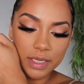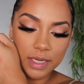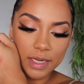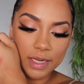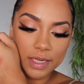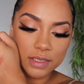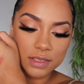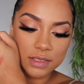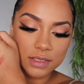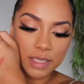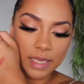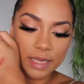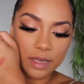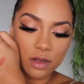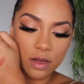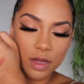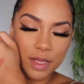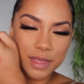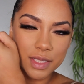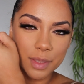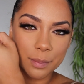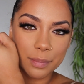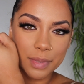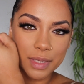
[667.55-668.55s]
It's like
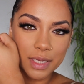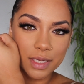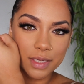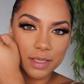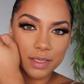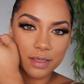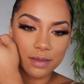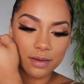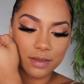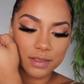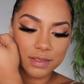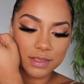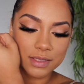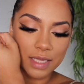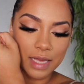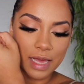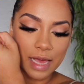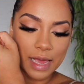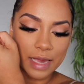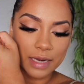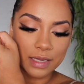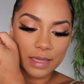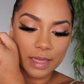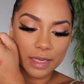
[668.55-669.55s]
on the pinkier
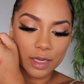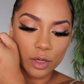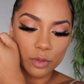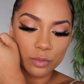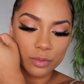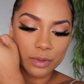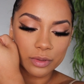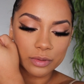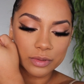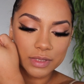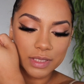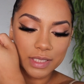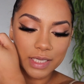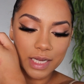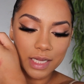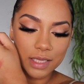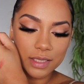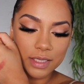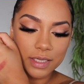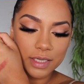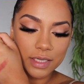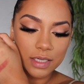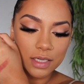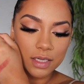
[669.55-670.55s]
side, like a rosy
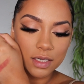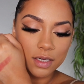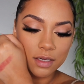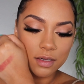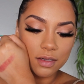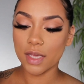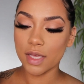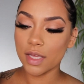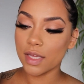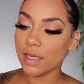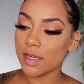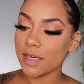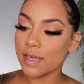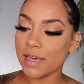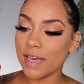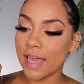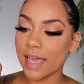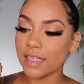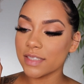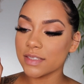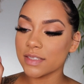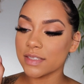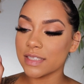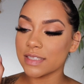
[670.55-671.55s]
color.
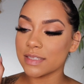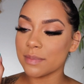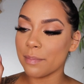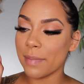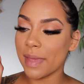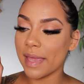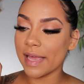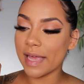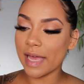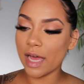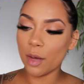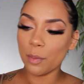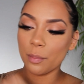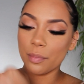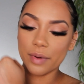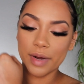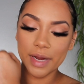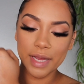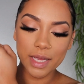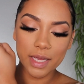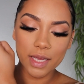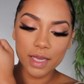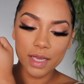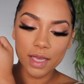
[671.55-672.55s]
Next is Makeout
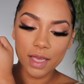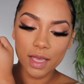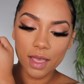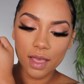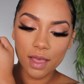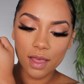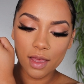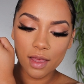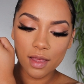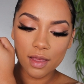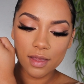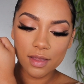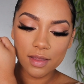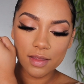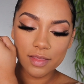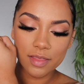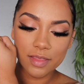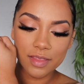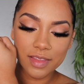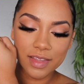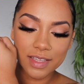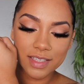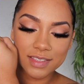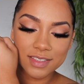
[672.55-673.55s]
Break.
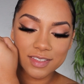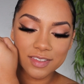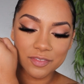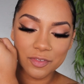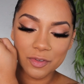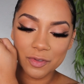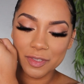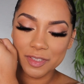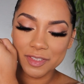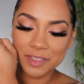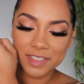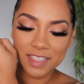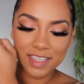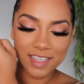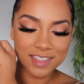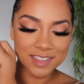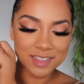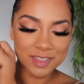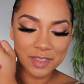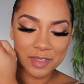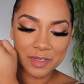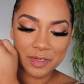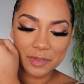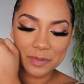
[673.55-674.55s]
This, of course, you
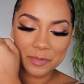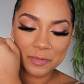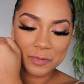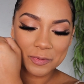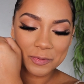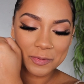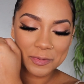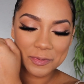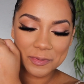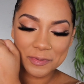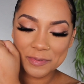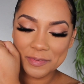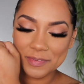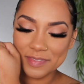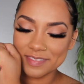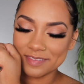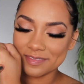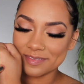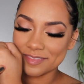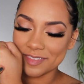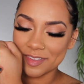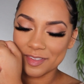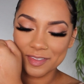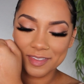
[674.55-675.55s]
guys know. Ooh,
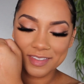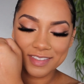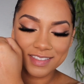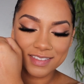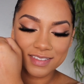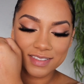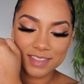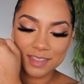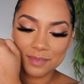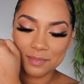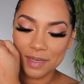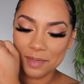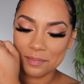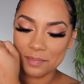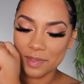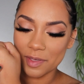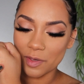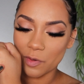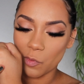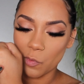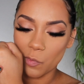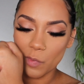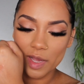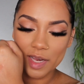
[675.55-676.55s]
girl, she might be
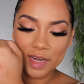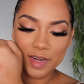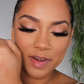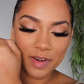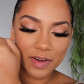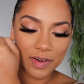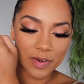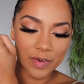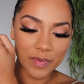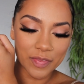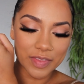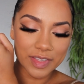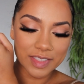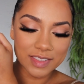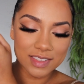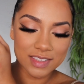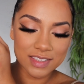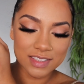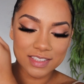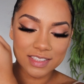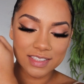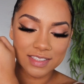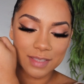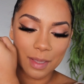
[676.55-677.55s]
a winner. This
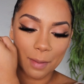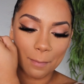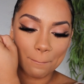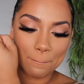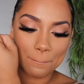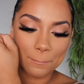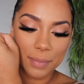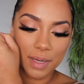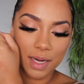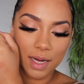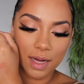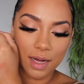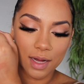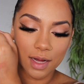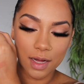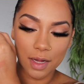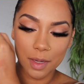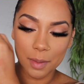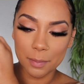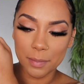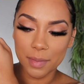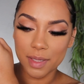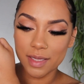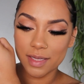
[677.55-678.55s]
is just a
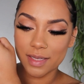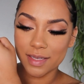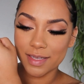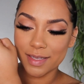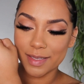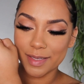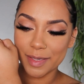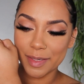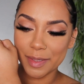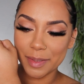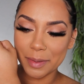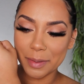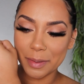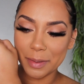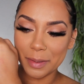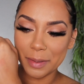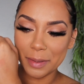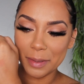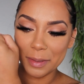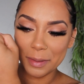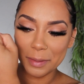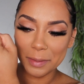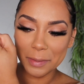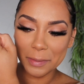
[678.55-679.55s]
bomb.
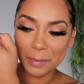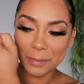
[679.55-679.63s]
Nude.